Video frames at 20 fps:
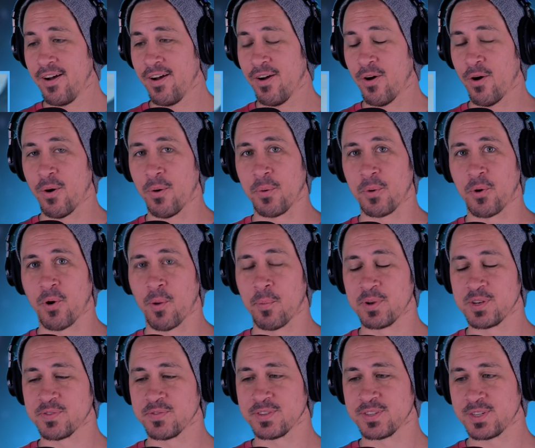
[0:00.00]
I wonder how
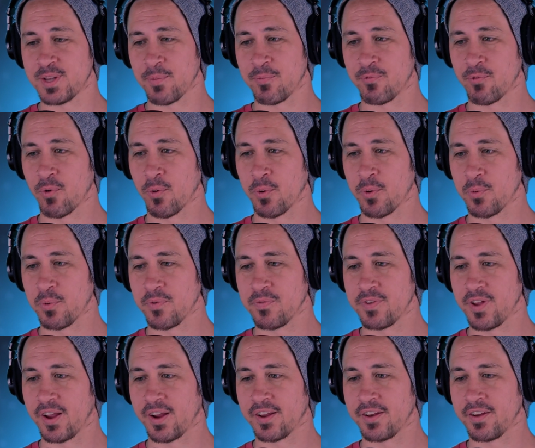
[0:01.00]
much of a step forward we've
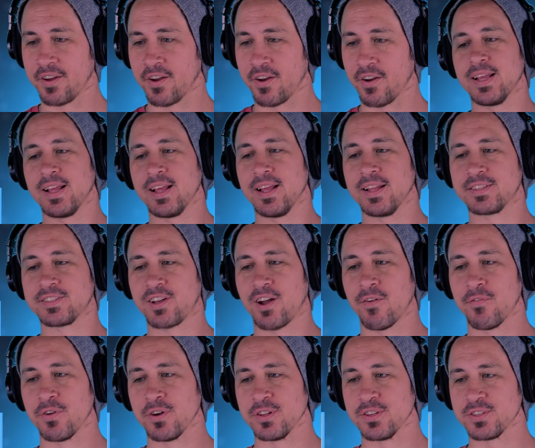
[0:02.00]
taken here. It's
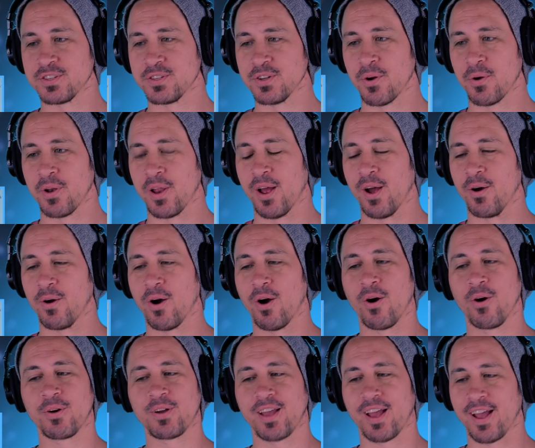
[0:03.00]
covered in snow now.
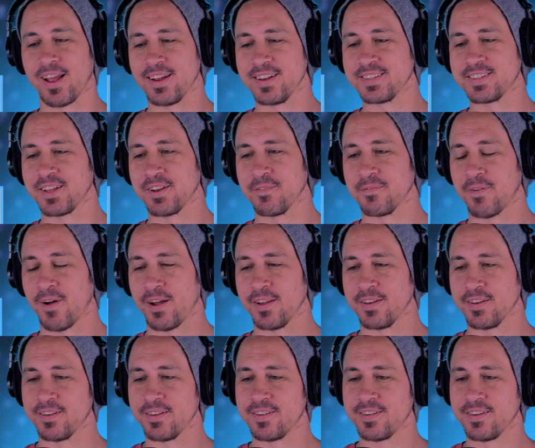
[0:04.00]
Okay, he's gonna
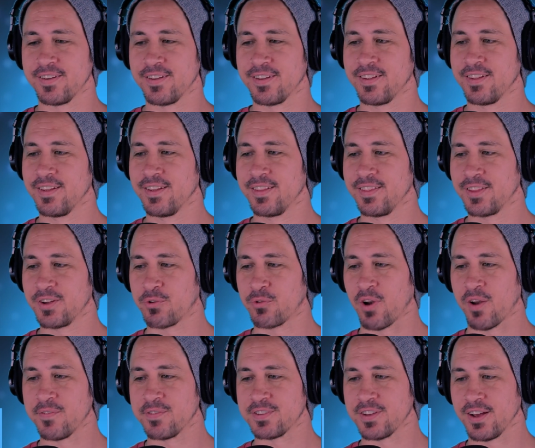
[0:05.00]
find the
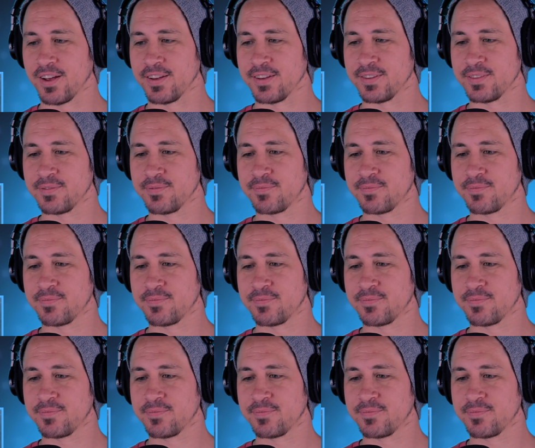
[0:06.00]
gravesite.